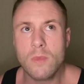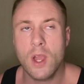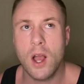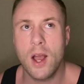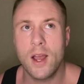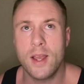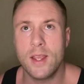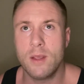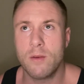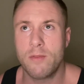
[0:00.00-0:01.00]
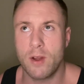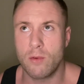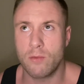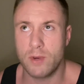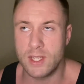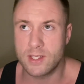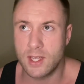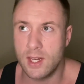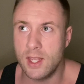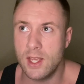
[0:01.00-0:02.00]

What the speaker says: I felt really skinny,